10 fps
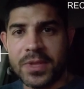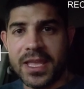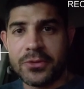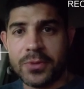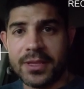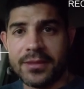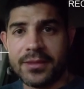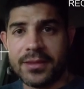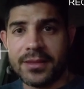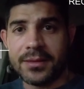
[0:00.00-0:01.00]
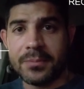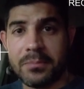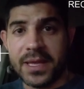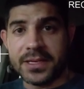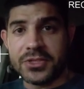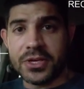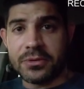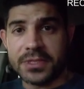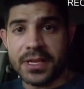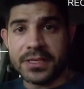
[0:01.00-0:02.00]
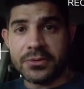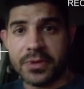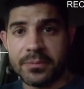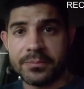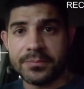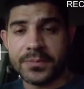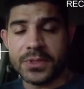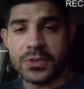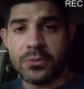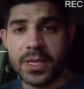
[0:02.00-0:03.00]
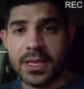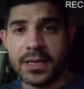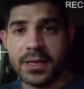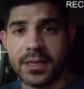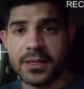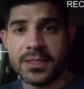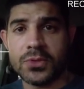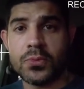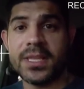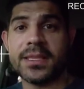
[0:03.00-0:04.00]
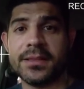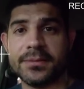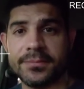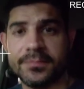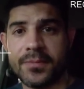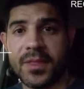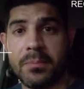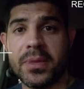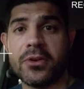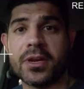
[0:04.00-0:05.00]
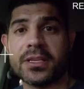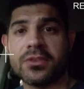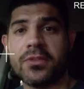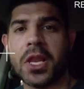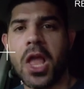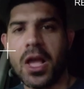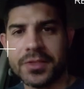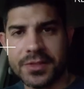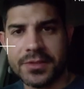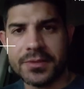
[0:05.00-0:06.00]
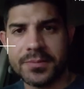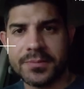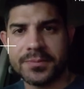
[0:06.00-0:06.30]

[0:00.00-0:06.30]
we get to eat Ben and Jerry's ice cream, so we can sweeten the bitterness of the loss.